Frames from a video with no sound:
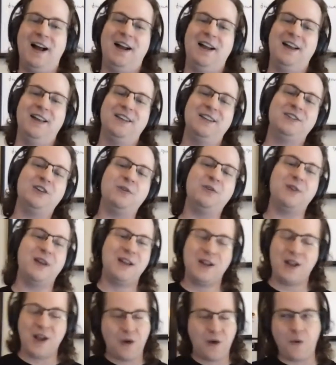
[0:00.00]
Uh, so
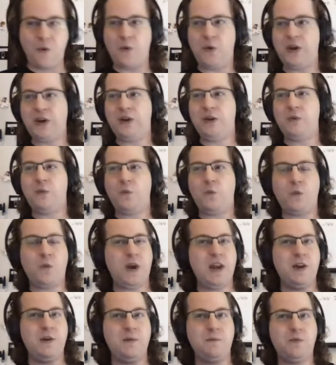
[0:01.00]
we
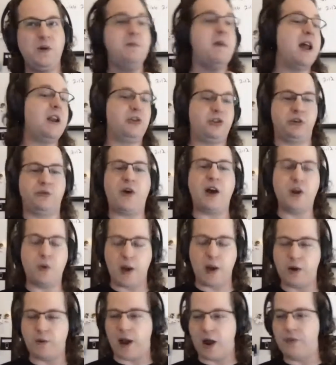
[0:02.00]
we we managed to find
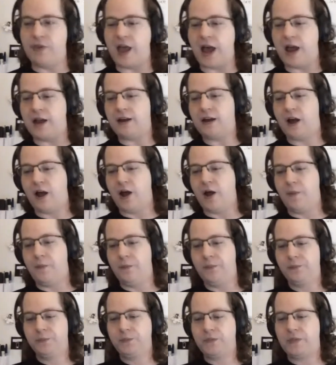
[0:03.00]
a way around that,
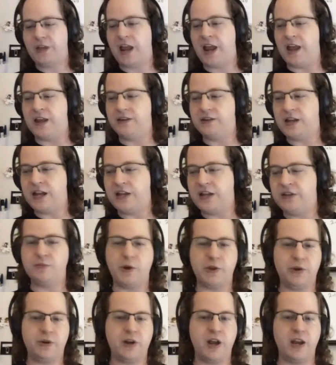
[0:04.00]
um, and and
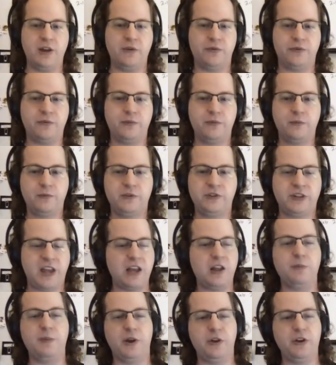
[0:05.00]
some other kind of
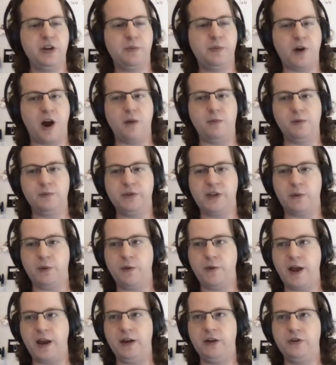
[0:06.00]
scalability problems that
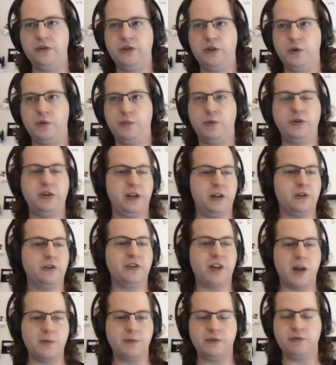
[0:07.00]
we ran into with
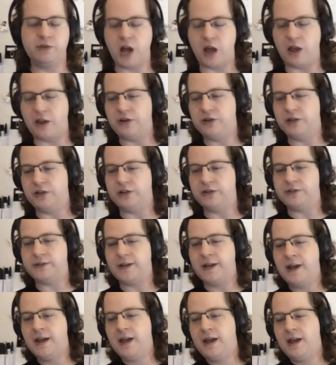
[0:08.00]
particular types of
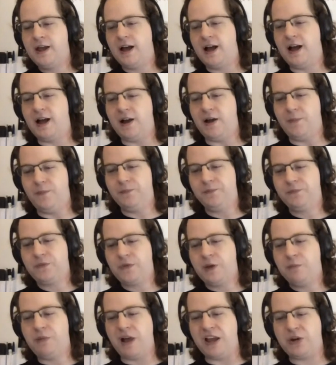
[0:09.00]
challenges um,
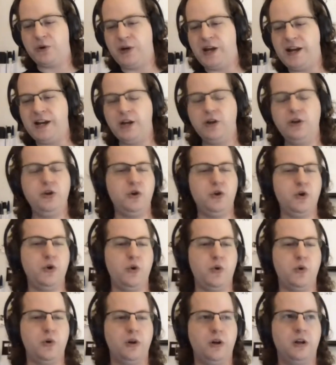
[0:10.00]
by creating a
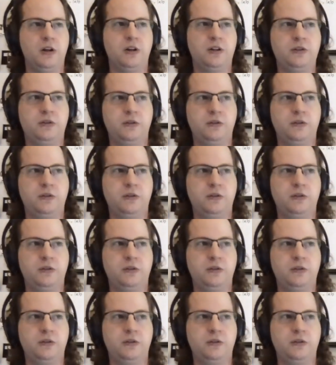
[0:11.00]
new